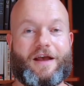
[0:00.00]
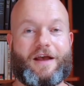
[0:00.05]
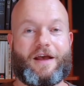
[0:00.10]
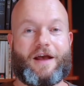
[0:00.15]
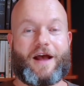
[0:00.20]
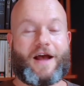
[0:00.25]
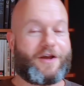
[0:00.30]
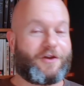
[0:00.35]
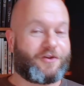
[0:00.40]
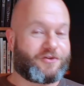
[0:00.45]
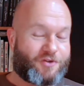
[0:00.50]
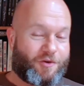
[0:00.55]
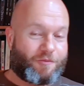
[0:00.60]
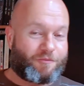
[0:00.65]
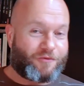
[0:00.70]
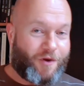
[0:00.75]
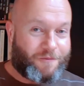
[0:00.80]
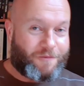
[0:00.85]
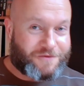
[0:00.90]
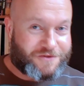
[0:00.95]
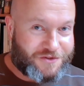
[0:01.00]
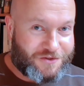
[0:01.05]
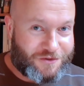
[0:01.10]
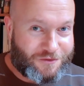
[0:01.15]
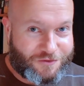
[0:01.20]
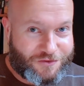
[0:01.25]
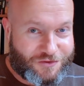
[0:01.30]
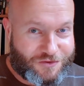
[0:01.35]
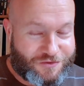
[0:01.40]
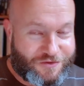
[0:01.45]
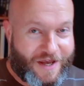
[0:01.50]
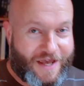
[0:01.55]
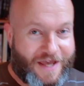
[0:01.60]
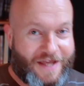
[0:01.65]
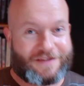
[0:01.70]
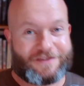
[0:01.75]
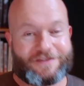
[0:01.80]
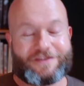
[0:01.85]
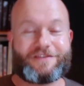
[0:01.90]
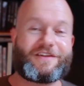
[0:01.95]
I also promised you to
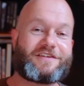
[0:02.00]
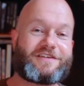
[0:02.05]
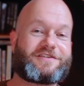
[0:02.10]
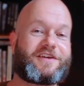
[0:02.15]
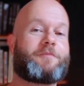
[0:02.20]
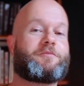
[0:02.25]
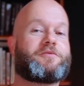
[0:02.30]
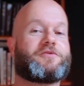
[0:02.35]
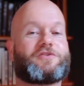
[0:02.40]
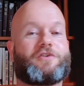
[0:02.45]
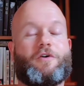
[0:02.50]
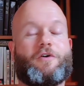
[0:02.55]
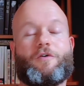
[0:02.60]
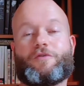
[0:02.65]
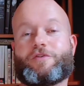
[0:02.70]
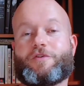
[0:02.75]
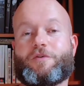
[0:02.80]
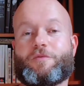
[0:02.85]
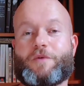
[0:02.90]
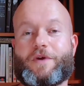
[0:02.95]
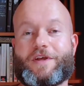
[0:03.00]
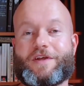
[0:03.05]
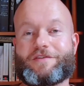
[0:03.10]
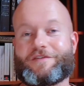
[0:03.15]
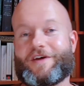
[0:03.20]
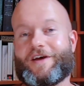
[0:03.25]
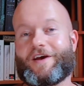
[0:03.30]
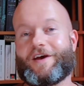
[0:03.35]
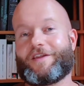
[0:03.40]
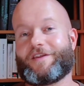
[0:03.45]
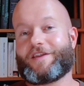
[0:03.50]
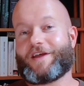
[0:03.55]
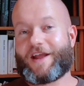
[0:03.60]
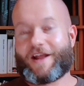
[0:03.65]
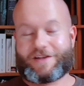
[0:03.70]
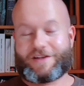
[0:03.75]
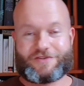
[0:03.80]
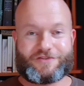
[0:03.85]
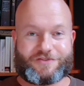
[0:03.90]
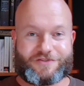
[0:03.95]
end this episode with an
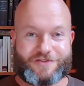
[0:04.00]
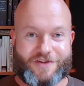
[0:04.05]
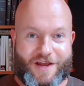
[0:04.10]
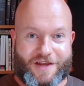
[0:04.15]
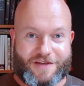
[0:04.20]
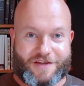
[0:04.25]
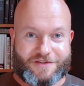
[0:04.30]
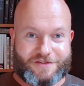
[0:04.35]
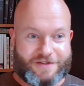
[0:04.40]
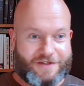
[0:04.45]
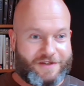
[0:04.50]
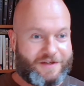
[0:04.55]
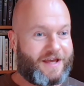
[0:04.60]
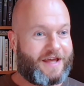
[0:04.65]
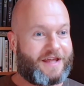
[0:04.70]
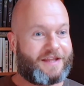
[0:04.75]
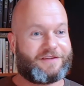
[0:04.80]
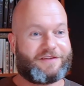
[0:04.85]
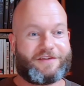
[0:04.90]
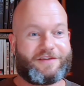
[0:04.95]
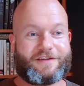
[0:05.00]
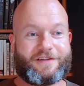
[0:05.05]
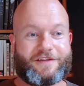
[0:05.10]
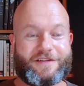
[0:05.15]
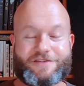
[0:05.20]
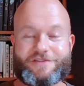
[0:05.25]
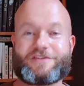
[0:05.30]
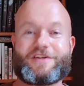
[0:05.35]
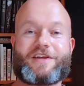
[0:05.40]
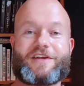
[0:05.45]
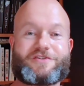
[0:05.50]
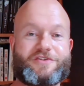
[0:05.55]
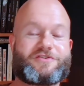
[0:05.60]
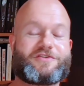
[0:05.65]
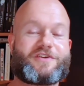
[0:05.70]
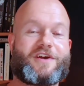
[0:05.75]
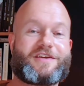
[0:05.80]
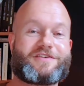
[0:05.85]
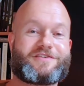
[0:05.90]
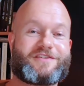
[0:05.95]
exercise. And this is an
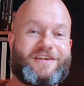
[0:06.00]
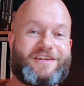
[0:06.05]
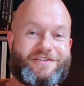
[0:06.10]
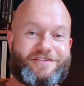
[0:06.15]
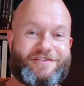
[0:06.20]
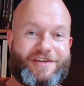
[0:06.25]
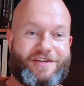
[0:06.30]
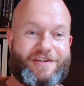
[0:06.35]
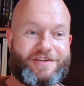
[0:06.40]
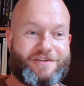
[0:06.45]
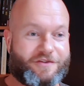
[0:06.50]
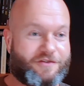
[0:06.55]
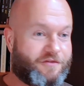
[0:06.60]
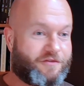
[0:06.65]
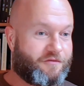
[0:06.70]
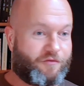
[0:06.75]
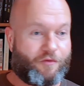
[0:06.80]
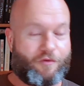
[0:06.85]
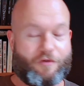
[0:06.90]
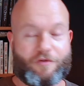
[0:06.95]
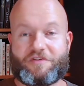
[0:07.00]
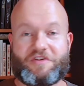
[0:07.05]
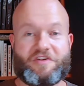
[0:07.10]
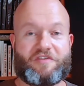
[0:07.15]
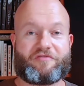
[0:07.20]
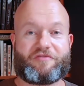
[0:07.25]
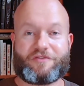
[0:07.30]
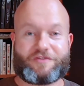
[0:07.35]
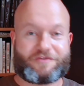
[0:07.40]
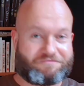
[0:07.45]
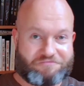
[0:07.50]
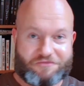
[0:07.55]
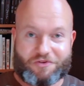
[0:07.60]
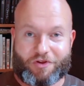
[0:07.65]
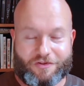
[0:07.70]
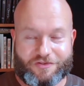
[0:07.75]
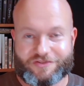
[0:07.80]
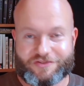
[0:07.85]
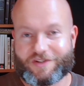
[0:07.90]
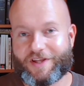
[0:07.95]
exercise intended for different
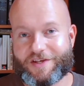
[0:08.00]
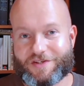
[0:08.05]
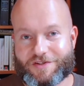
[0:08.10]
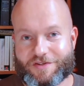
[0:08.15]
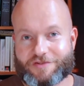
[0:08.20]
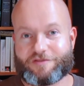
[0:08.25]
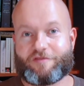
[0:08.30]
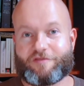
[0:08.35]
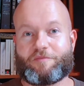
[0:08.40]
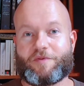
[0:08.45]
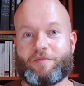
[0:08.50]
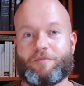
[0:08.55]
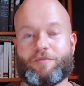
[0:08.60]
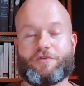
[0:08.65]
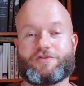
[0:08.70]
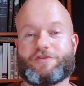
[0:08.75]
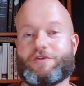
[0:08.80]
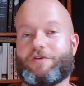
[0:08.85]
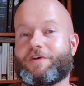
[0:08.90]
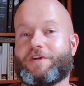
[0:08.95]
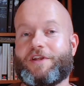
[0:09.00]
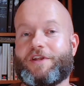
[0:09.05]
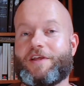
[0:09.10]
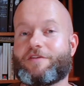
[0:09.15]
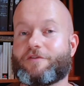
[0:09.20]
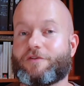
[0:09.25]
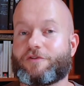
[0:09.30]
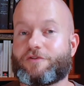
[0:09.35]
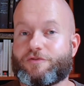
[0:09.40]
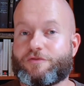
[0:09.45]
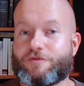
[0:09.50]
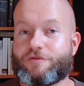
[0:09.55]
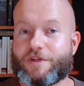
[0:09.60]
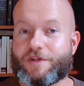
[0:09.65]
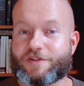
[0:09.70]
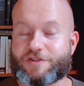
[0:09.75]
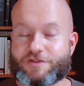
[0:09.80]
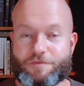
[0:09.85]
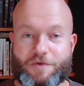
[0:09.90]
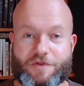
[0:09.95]
constellations of people. So you can either do
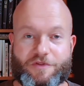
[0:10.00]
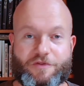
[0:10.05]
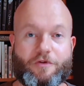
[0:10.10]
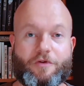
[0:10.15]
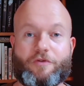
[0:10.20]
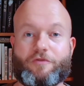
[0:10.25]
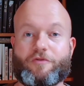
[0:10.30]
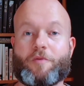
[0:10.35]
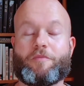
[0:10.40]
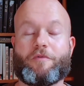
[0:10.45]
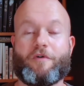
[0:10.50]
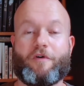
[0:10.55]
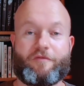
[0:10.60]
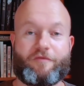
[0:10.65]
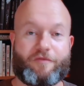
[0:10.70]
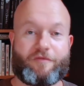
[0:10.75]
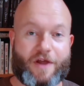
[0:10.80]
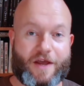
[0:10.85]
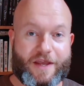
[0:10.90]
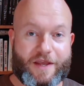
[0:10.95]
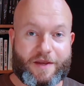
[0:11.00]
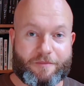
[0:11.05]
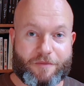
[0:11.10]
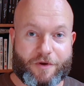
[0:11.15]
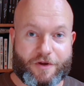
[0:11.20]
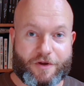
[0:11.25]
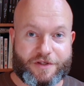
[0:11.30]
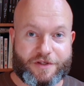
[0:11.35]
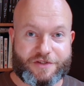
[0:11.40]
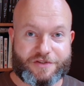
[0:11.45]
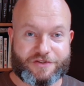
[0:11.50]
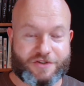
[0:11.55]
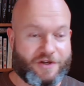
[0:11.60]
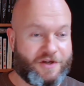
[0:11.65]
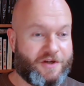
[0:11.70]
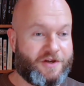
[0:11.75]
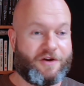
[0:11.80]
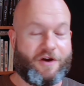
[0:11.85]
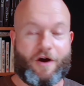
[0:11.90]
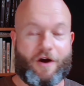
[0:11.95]
this with your group of flying buddies
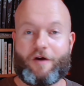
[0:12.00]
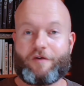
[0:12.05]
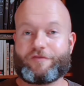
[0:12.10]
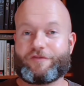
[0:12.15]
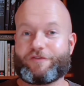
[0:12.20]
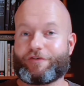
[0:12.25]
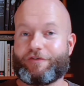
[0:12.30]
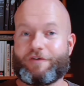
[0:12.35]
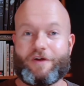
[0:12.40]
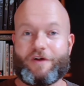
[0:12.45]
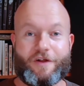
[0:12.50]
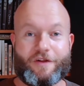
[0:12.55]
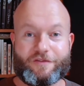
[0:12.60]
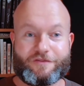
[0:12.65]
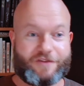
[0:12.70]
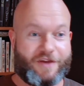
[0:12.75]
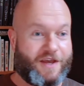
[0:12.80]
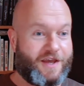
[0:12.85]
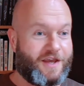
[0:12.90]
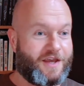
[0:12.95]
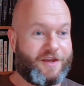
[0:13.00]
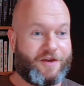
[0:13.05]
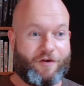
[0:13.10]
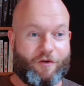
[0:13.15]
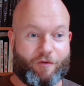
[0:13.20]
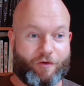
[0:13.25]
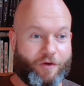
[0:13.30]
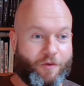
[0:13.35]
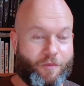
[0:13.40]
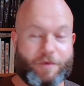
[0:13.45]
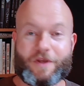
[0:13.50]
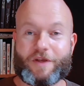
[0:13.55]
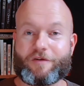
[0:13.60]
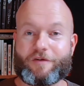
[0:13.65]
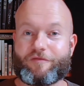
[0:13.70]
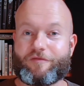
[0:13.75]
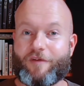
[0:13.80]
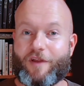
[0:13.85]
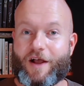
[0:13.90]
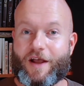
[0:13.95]
after a day or a week
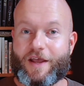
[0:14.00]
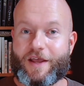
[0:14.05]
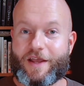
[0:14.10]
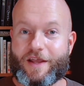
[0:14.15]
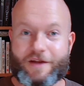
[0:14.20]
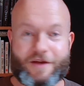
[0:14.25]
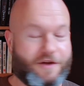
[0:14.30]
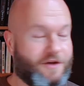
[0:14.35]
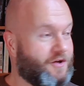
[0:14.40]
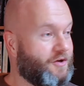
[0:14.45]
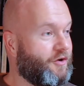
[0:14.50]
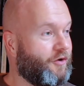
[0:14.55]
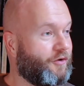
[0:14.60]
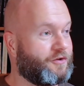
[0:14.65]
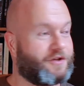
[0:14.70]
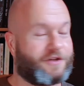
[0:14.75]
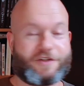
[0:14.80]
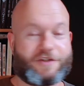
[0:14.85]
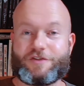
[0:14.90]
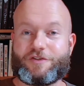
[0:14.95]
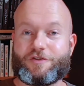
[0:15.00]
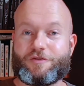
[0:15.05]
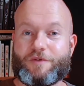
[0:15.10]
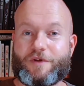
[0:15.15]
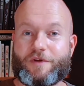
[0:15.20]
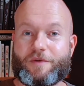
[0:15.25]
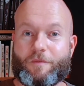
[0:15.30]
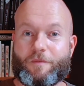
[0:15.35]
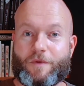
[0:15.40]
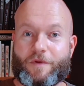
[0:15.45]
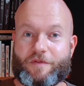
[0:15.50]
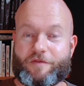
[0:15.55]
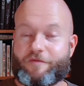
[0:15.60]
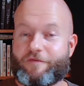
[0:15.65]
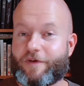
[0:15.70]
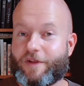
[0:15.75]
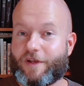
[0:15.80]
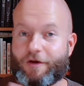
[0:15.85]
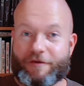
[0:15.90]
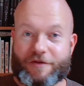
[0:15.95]
of flying, or you can do it with
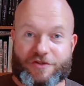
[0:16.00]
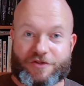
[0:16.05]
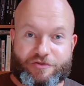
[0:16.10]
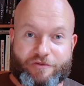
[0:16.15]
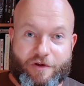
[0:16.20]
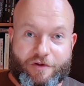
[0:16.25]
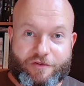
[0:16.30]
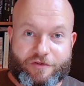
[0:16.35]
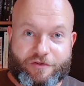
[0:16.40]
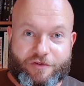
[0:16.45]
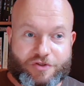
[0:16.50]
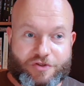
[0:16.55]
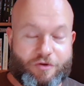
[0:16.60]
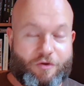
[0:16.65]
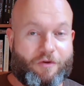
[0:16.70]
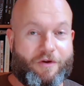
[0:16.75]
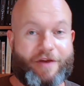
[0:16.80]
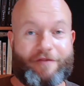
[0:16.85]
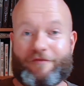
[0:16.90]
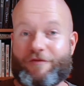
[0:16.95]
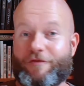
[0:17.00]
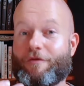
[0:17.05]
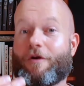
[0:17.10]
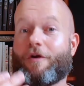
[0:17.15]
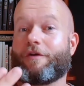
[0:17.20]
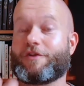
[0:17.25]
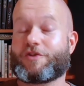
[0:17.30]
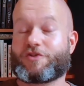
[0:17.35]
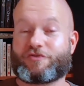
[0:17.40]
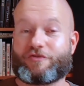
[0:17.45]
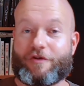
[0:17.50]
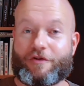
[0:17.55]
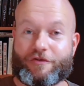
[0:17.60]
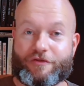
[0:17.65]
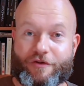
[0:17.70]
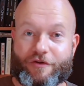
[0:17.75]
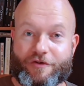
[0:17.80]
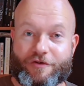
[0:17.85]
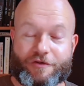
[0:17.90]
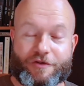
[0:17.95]
fellow instructors, or if you are an
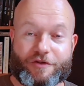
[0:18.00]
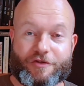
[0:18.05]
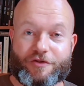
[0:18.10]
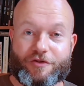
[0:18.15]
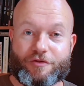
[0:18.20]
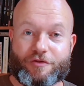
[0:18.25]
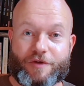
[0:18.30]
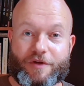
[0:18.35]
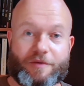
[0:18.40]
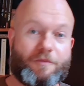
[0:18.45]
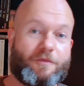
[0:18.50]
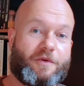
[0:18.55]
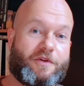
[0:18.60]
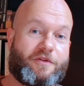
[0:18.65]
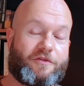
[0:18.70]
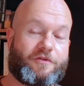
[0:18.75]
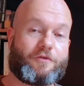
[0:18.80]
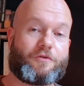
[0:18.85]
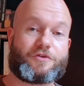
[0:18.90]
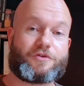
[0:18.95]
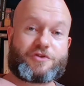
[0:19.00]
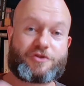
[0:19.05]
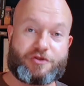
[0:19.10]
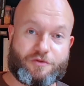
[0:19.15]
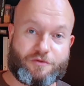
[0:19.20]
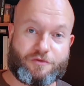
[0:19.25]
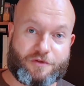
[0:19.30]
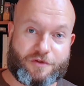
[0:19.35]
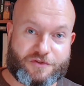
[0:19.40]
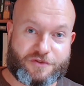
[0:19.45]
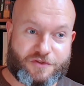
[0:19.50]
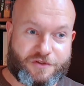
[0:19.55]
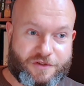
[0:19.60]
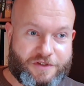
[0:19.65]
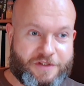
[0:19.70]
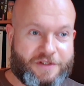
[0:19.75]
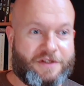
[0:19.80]
instructor, you can do it with your students.